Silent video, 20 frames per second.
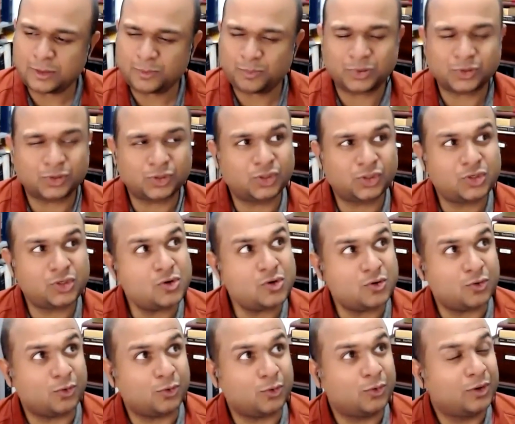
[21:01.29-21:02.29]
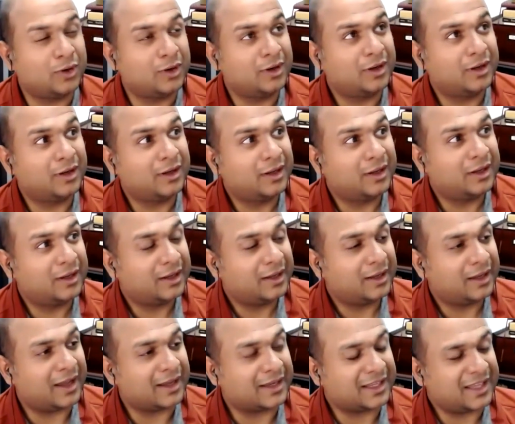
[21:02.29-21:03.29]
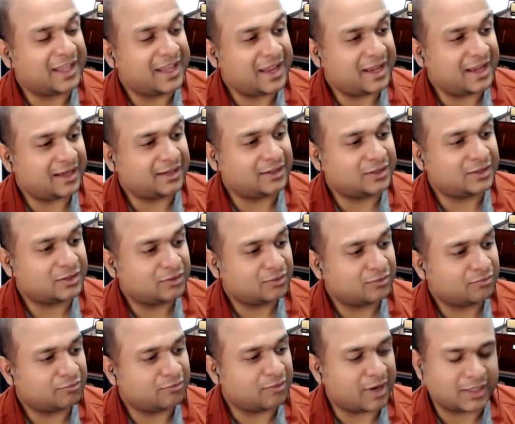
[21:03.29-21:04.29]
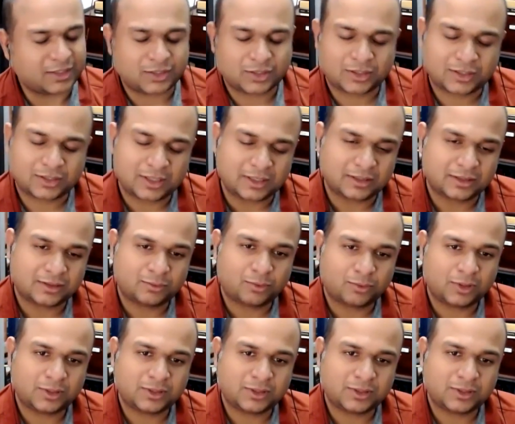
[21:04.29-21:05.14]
pursue a king's righteousness? What does